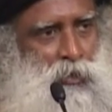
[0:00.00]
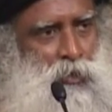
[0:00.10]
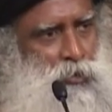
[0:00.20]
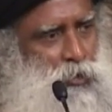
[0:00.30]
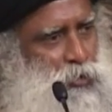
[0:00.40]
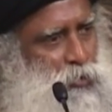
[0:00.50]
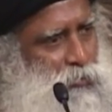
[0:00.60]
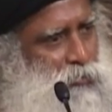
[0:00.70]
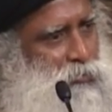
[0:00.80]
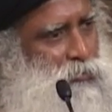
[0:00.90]
Isn't it so?
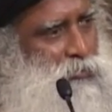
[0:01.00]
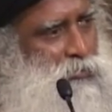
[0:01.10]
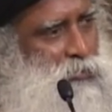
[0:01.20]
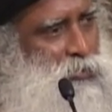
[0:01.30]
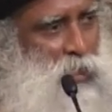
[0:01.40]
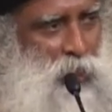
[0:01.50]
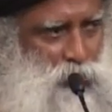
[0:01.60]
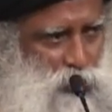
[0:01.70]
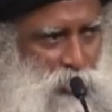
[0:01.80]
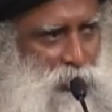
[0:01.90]

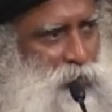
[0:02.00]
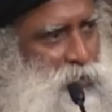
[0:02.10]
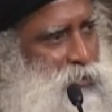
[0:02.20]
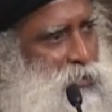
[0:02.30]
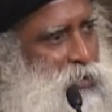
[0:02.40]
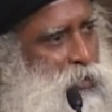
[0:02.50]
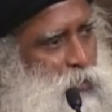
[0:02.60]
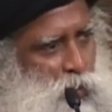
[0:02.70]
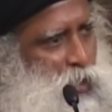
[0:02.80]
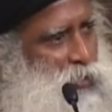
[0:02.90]
As children,
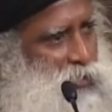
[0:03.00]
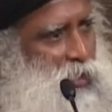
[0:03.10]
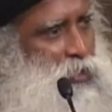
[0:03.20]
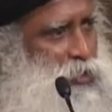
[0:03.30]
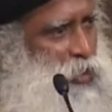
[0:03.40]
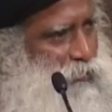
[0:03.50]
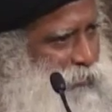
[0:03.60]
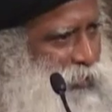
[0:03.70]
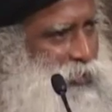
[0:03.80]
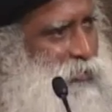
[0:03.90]
we all started
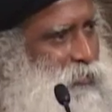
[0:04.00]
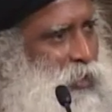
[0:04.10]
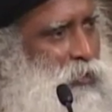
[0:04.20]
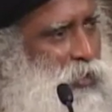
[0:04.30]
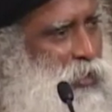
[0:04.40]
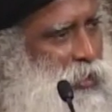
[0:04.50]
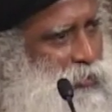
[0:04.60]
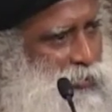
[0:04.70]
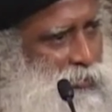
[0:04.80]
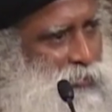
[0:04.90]
joyfully without any
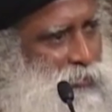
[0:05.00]
hassle.